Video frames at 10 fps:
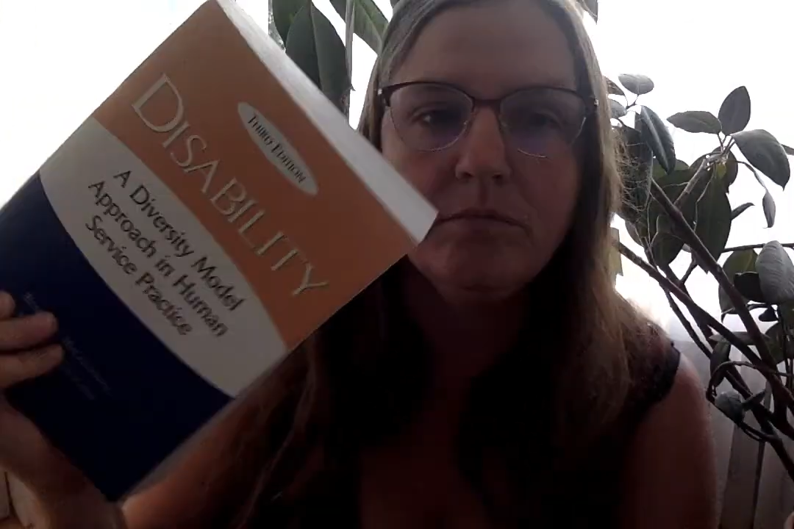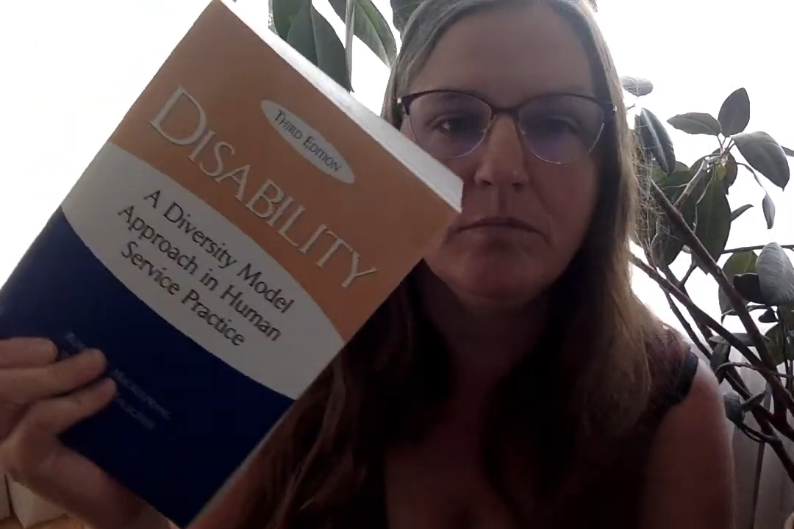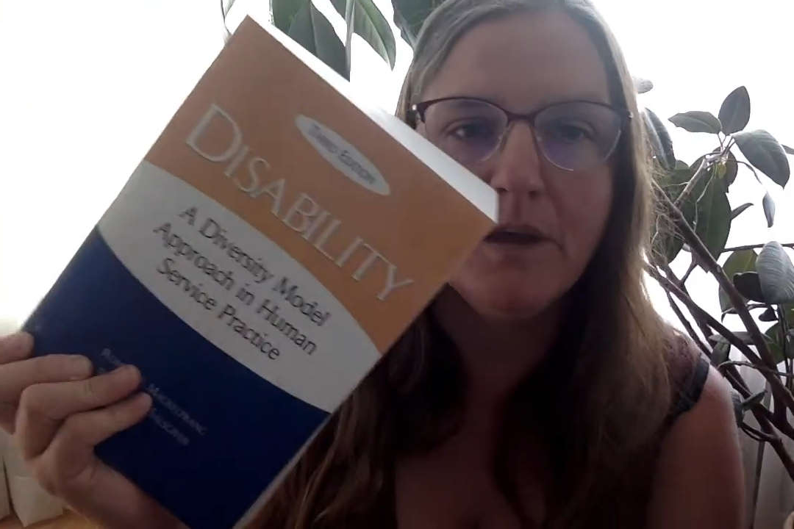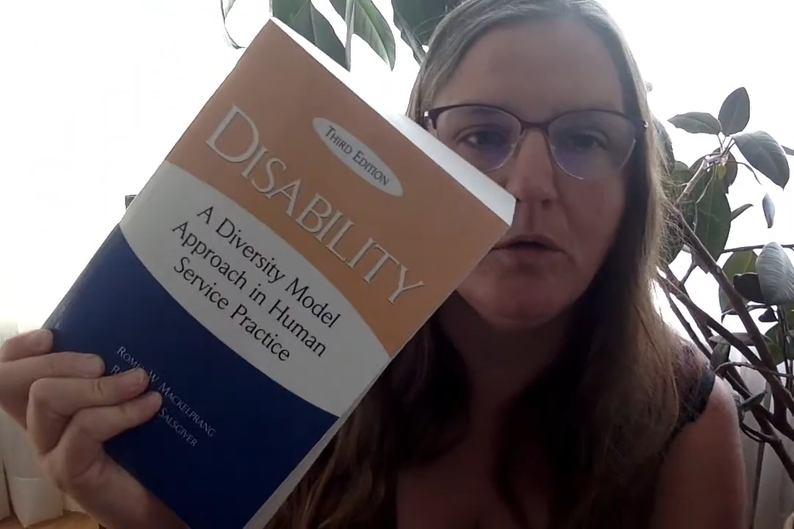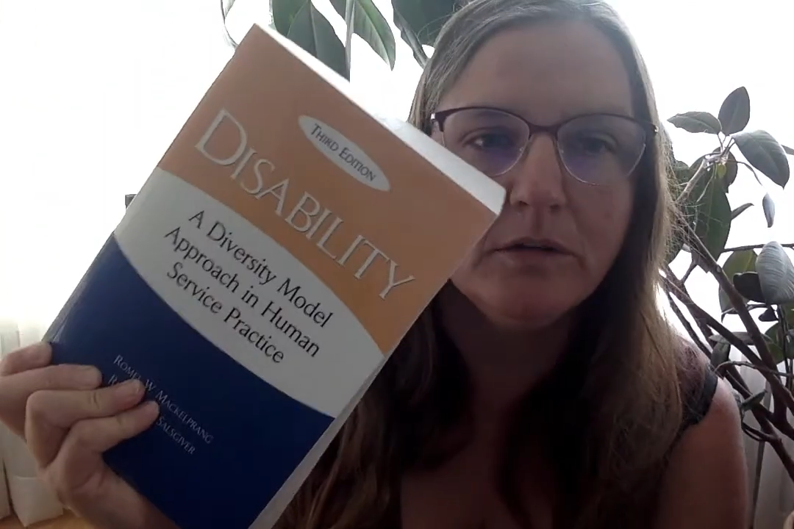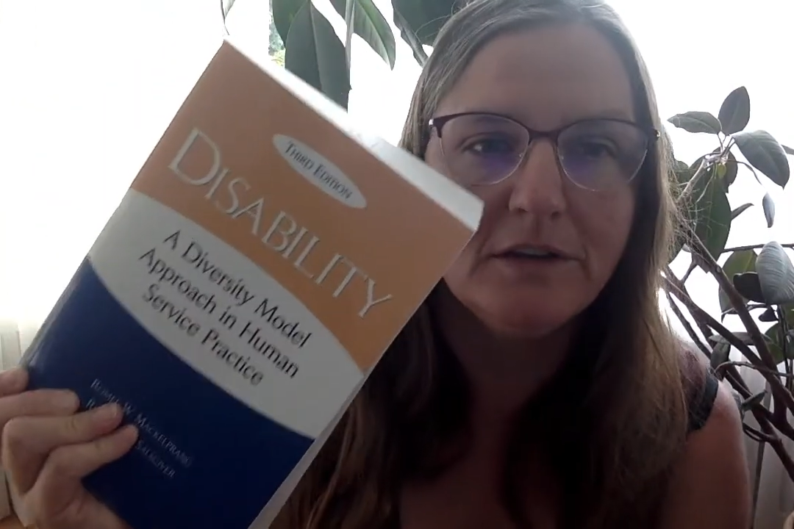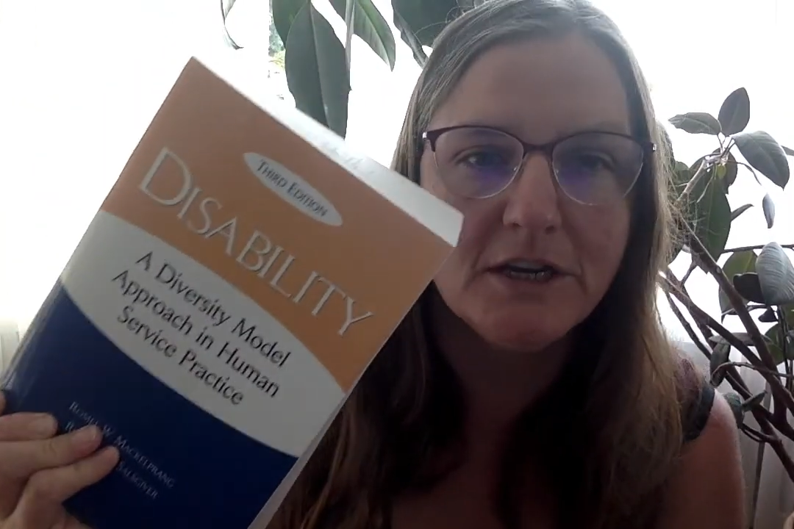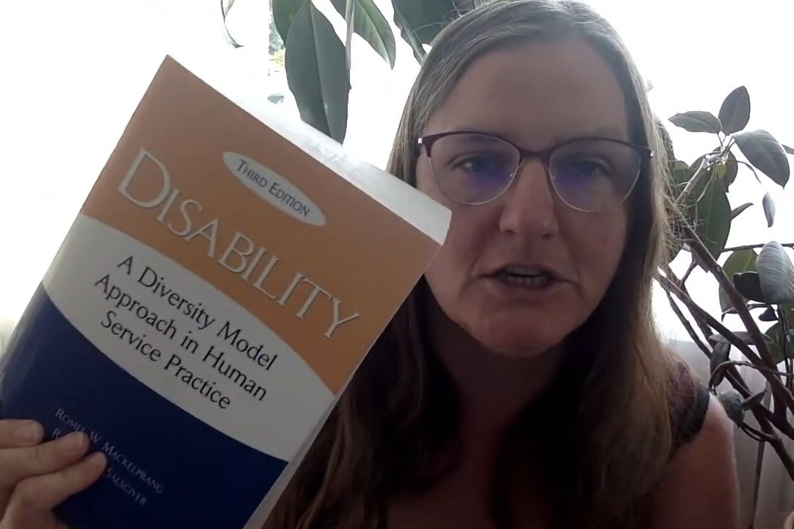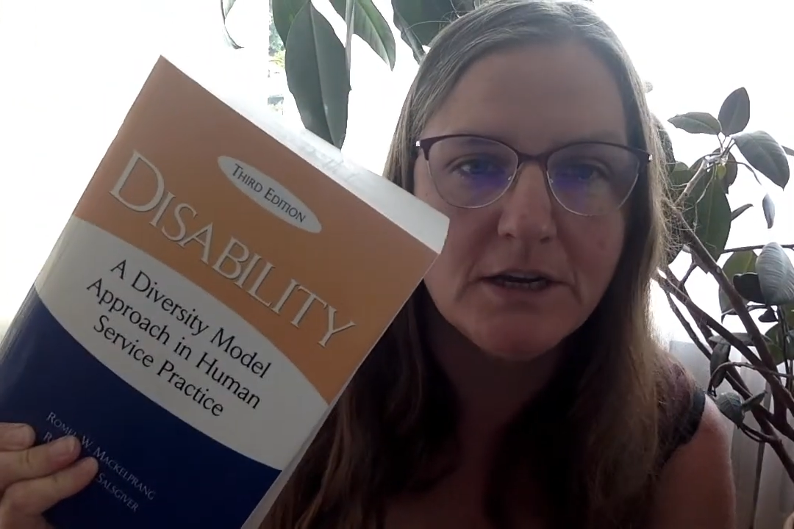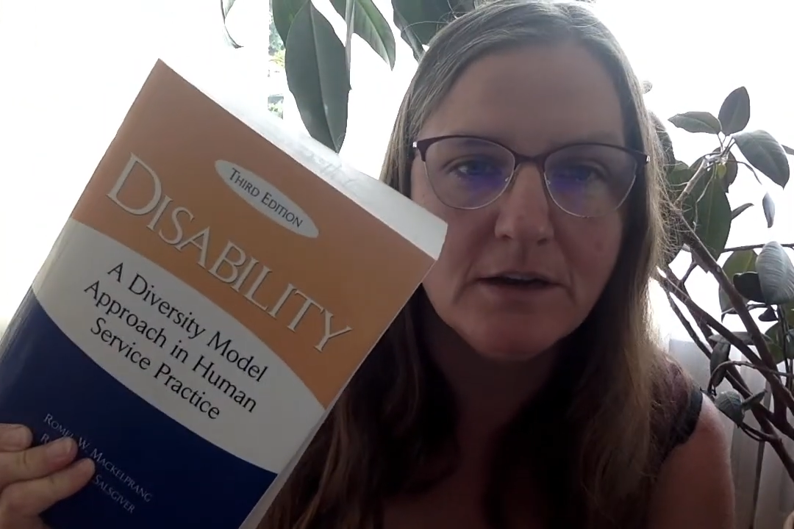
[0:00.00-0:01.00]
the old
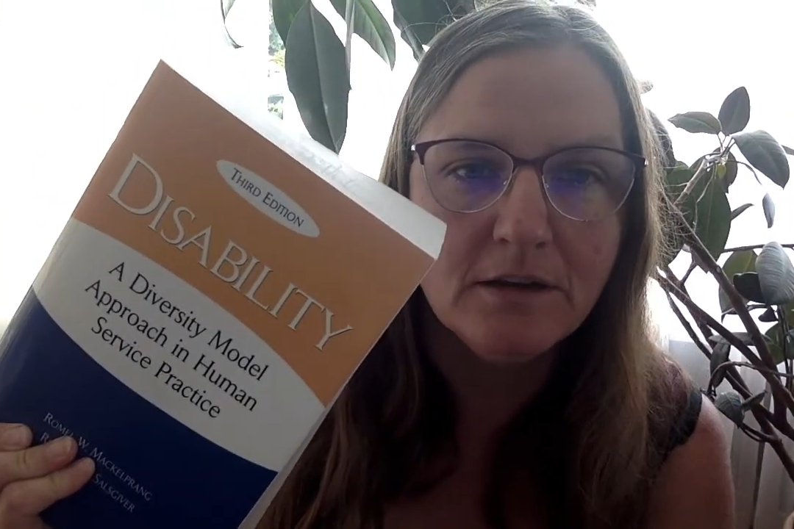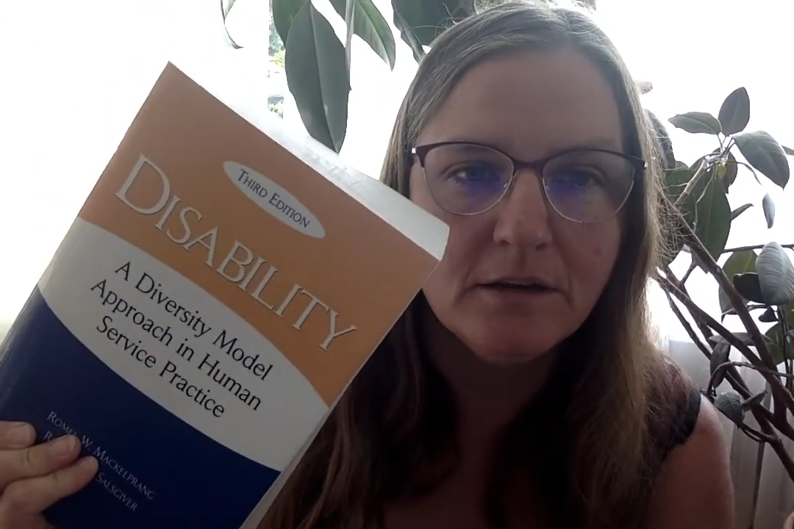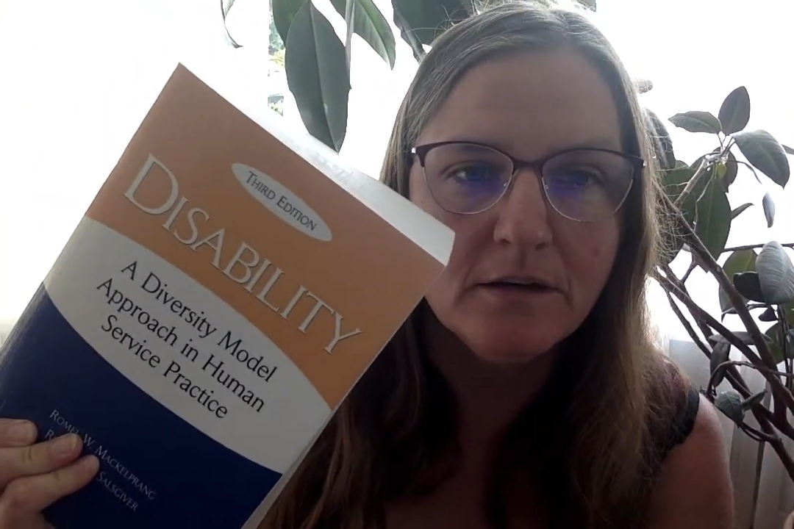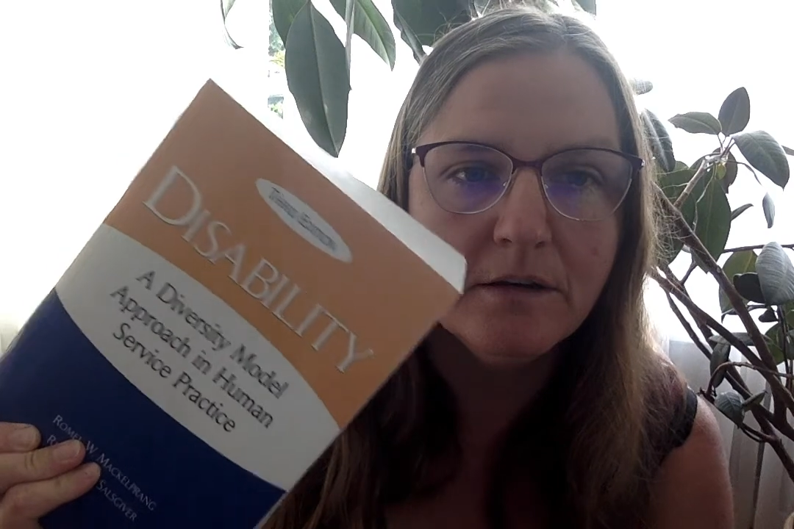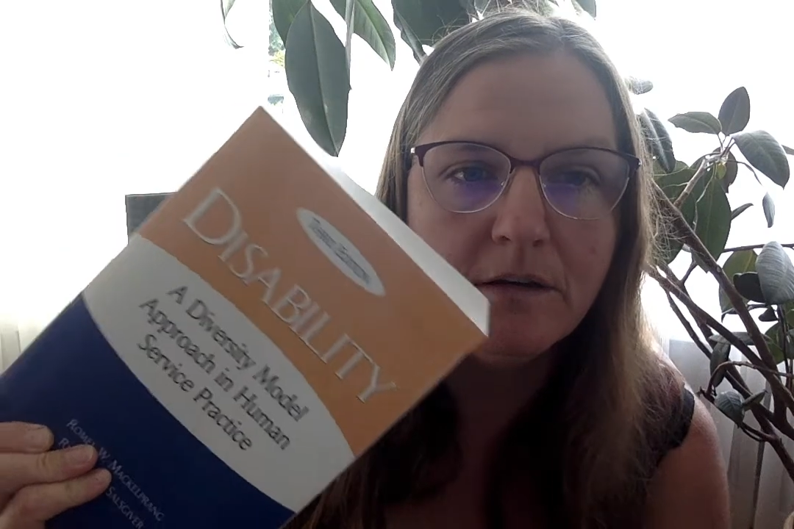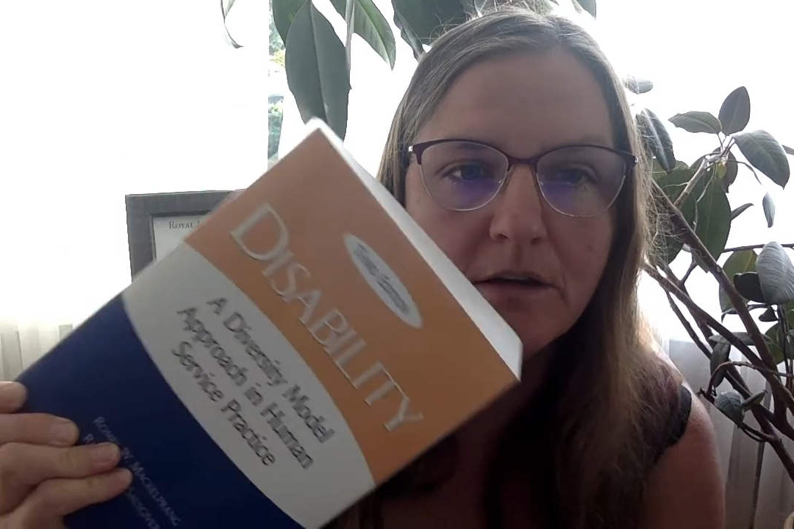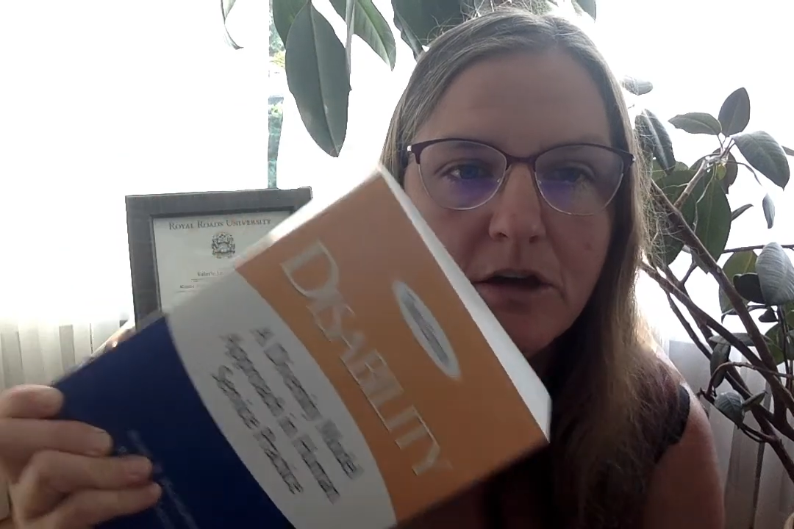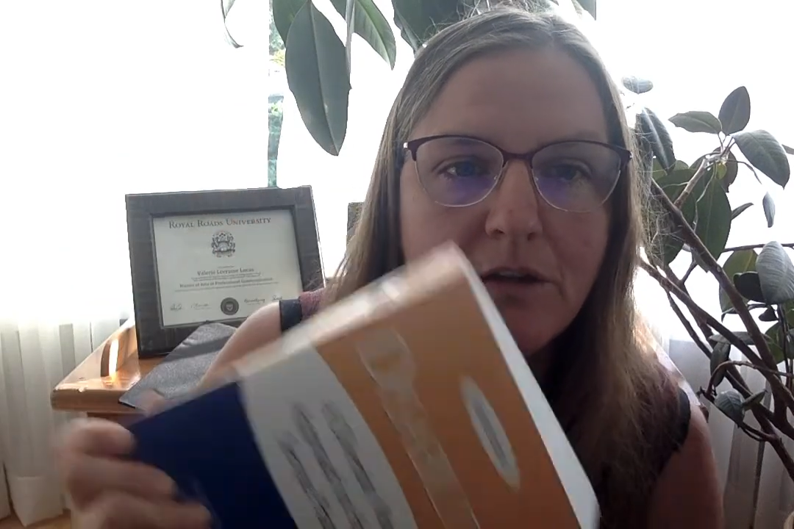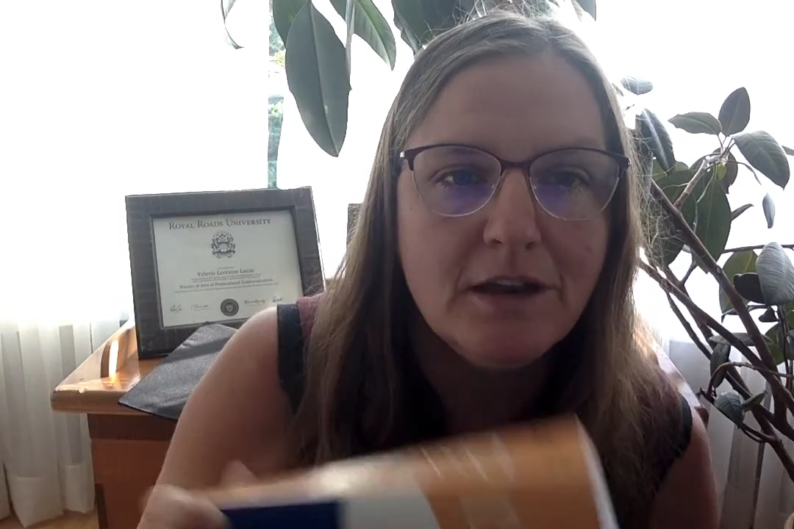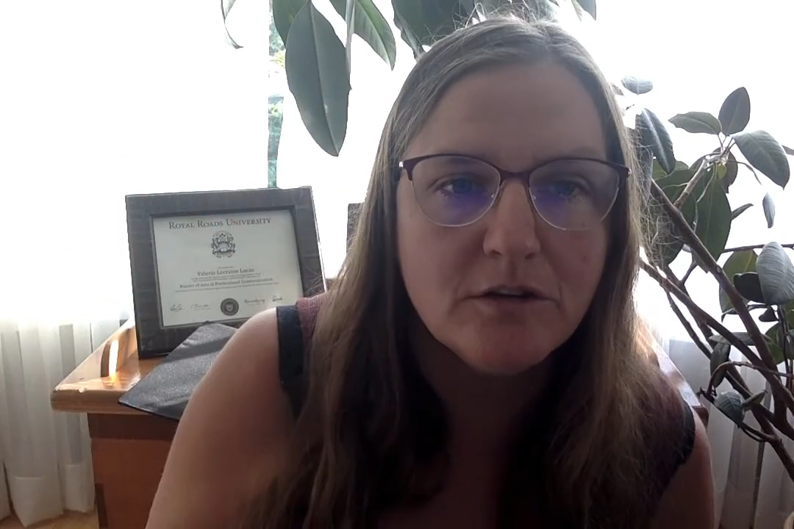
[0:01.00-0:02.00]
edition,
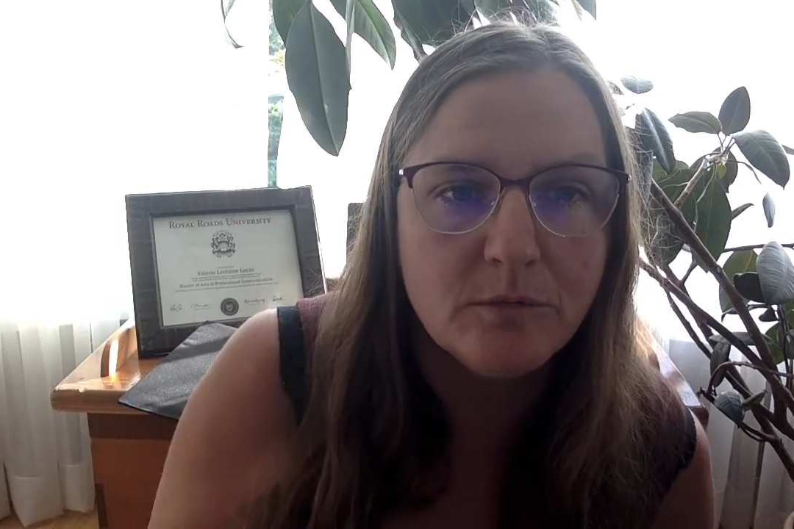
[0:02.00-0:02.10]
you need to